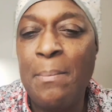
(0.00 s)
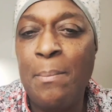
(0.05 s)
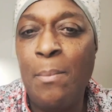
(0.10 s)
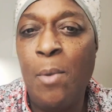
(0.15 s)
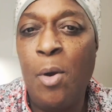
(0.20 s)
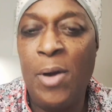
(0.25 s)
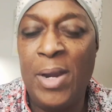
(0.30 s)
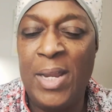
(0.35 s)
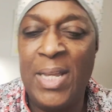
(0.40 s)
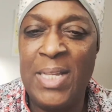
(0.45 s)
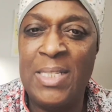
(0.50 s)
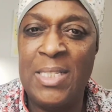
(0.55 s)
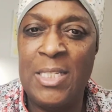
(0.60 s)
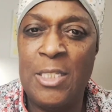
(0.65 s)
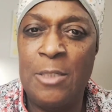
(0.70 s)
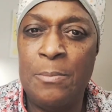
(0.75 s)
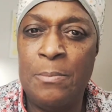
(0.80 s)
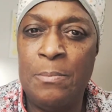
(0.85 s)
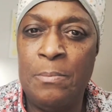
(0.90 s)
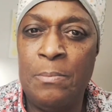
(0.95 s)

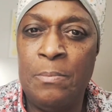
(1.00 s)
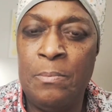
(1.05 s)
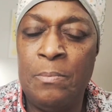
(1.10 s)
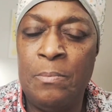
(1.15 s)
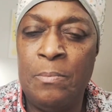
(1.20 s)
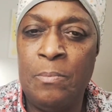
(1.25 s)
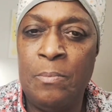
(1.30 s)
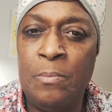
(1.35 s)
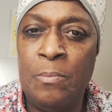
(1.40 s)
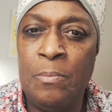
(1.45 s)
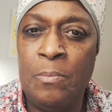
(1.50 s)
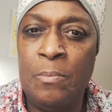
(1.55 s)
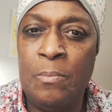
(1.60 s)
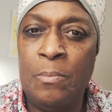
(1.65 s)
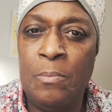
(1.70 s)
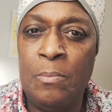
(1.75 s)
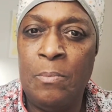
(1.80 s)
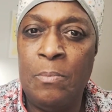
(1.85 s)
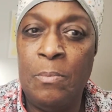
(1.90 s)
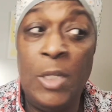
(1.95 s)
markets.
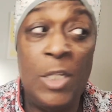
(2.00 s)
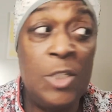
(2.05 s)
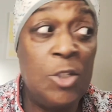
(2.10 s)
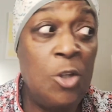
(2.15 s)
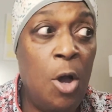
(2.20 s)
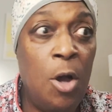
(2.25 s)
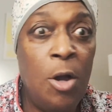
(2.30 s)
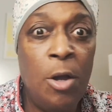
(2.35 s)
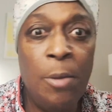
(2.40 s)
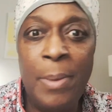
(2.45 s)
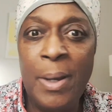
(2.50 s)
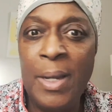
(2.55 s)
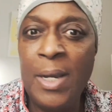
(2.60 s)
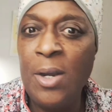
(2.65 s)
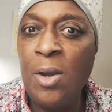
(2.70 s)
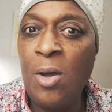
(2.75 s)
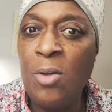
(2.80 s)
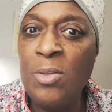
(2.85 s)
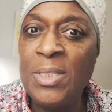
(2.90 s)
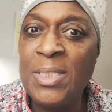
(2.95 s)
They talk about it
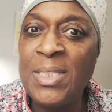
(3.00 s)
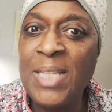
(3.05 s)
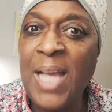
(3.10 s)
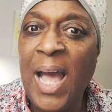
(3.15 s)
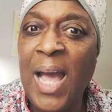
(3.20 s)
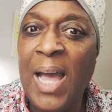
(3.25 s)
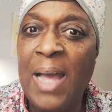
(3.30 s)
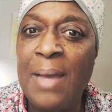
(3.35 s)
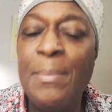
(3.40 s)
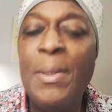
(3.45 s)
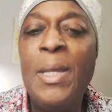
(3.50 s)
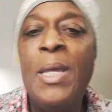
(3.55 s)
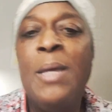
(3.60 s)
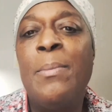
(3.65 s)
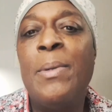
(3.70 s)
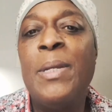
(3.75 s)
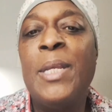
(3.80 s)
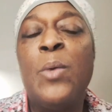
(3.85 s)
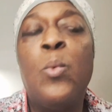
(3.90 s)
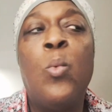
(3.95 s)
all the time,
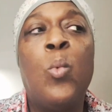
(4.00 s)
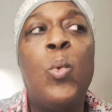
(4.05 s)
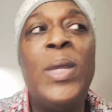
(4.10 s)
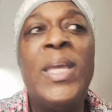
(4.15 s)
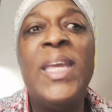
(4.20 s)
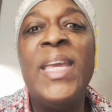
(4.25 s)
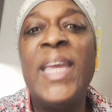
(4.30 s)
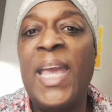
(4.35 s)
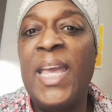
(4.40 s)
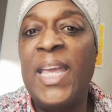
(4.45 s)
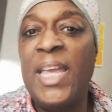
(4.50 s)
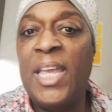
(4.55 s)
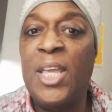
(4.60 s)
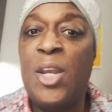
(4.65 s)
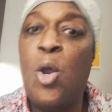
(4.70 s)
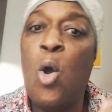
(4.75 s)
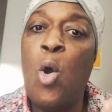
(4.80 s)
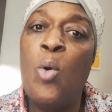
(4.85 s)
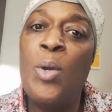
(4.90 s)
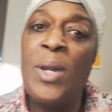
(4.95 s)
but then we can
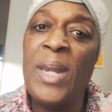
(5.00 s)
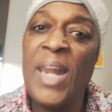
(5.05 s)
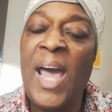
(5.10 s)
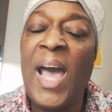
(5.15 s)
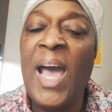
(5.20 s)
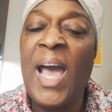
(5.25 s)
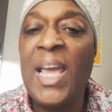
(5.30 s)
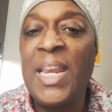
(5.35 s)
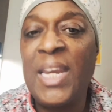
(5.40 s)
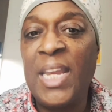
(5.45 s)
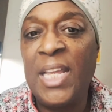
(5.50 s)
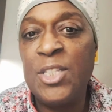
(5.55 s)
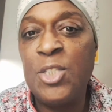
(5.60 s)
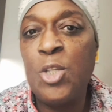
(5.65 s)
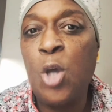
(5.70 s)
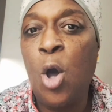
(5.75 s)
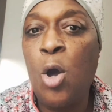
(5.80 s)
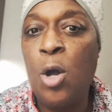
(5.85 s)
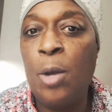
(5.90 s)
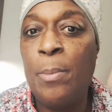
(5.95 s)
get online and
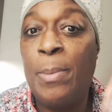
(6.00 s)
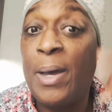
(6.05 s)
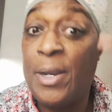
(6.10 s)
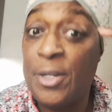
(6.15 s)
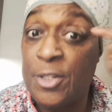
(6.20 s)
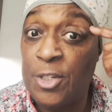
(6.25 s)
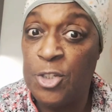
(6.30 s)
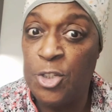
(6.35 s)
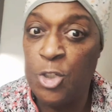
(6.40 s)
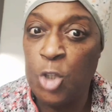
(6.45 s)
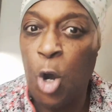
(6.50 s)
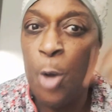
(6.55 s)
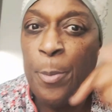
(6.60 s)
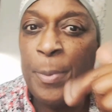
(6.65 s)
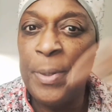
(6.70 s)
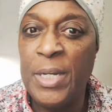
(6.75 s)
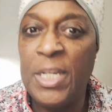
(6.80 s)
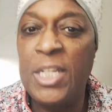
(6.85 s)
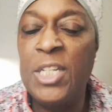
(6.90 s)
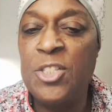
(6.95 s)
talk about it to
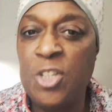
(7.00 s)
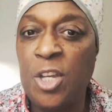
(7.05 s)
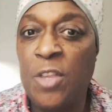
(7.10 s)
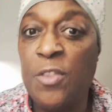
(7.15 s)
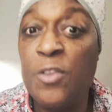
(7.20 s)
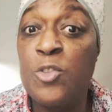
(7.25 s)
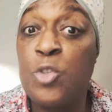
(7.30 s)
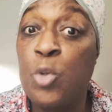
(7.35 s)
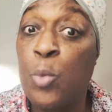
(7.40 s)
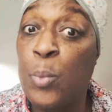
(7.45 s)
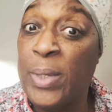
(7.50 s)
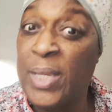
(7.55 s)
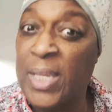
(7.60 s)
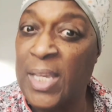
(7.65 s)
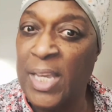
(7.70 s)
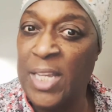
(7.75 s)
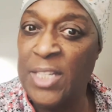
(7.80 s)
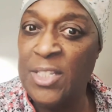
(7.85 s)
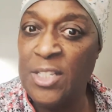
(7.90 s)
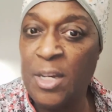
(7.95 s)
sharpen each other so we
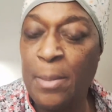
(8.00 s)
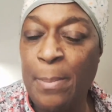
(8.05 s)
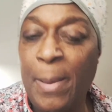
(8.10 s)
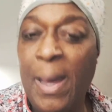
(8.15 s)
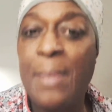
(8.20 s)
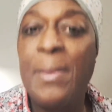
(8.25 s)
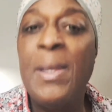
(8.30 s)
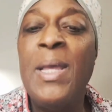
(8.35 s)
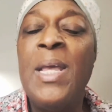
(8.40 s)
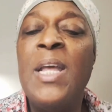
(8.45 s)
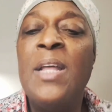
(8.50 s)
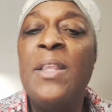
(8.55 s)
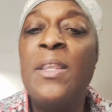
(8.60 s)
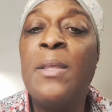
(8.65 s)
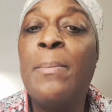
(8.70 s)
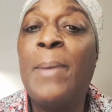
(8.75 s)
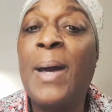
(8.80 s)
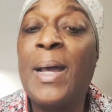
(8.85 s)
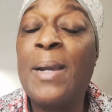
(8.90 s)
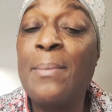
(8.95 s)
can get to the bottom. The
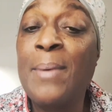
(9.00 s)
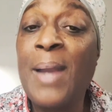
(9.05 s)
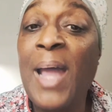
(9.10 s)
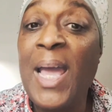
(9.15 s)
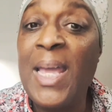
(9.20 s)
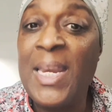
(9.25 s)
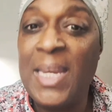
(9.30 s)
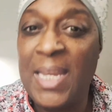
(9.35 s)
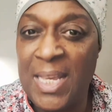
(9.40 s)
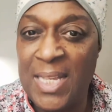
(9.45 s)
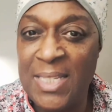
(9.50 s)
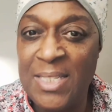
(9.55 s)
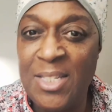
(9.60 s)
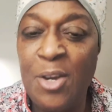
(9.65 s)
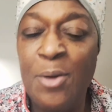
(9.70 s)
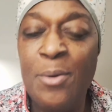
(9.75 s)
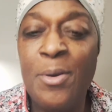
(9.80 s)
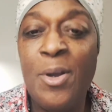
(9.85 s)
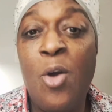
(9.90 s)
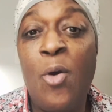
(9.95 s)
bottom line is
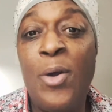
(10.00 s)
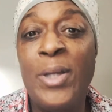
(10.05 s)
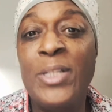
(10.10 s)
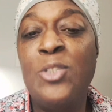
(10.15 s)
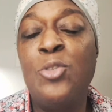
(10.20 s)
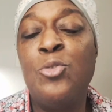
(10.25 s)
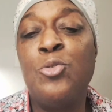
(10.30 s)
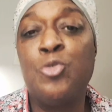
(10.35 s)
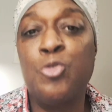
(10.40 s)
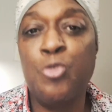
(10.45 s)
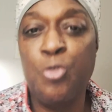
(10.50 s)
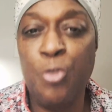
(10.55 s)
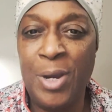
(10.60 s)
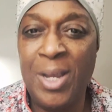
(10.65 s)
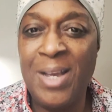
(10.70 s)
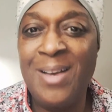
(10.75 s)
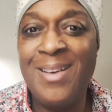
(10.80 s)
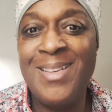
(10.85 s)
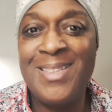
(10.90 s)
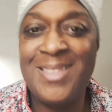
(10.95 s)
they're going to
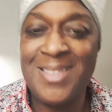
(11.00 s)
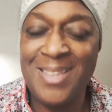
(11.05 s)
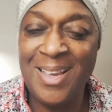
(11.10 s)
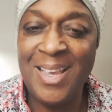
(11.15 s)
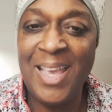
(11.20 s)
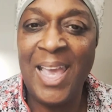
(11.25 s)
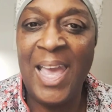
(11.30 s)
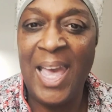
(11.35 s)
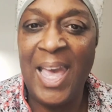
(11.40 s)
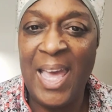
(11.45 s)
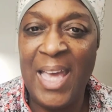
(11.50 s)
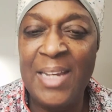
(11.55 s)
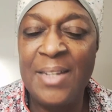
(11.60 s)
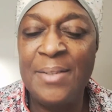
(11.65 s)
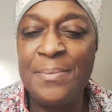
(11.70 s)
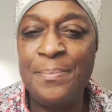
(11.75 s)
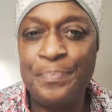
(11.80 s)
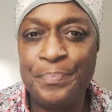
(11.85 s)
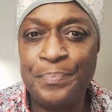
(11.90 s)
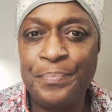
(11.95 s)
trick us
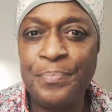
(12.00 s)
again.